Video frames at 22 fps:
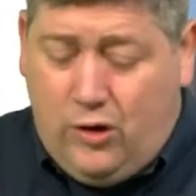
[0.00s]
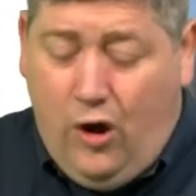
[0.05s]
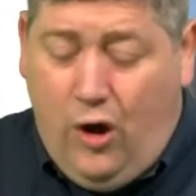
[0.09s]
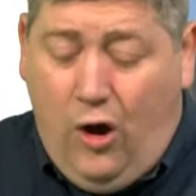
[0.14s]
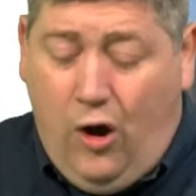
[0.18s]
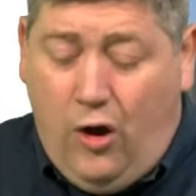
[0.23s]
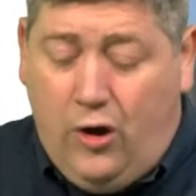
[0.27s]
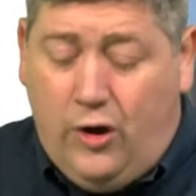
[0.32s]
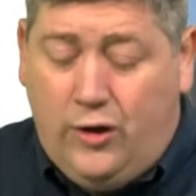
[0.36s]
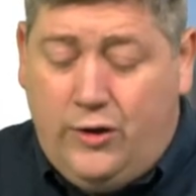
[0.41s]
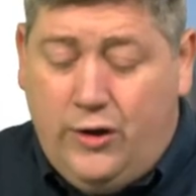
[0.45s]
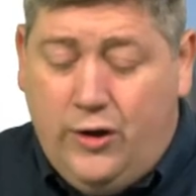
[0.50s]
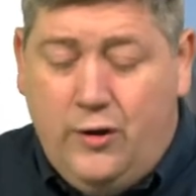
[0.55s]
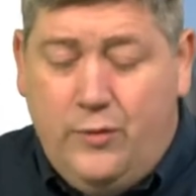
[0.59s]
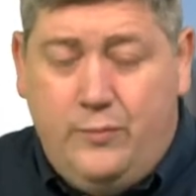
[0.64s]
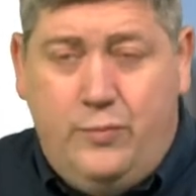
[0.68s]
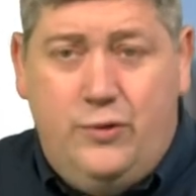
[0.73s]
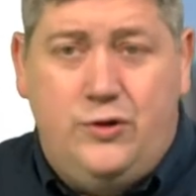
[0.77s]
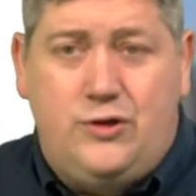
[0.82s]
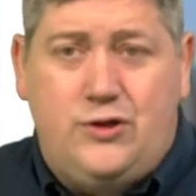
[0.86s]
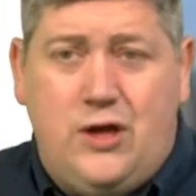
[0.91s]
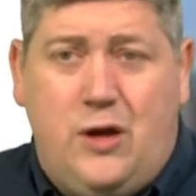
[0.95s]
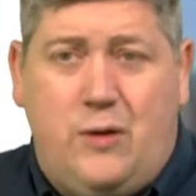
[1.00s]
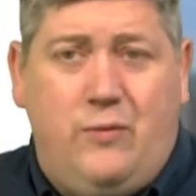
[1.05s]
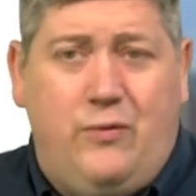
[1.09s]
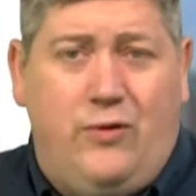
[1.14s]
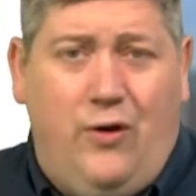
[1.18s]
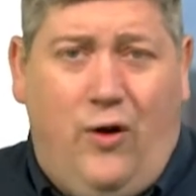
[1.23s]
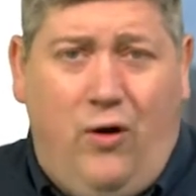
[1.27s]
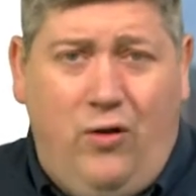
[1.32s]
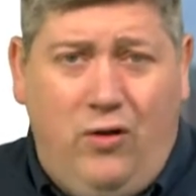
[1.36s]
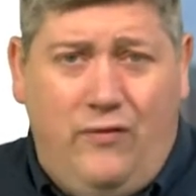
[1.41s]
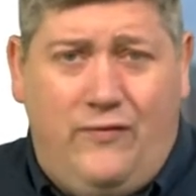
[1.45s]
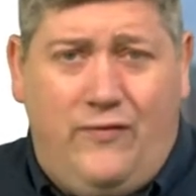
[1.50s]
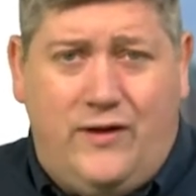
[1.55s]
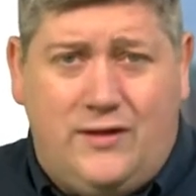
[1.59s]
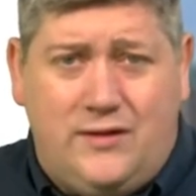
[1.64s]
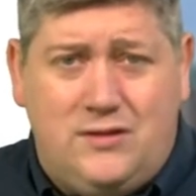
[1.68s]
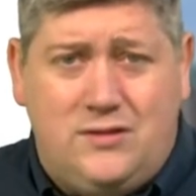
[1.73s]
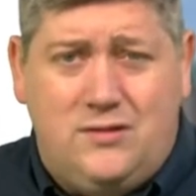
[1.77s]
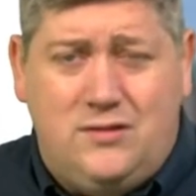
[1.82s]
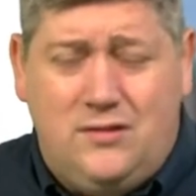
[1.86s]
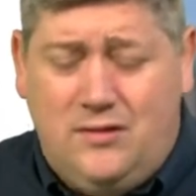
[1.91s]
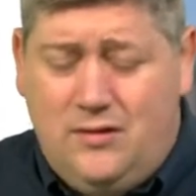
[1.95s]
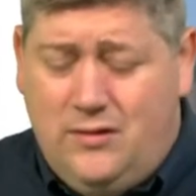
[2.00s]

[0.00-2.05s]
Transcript: God puts up with all of us.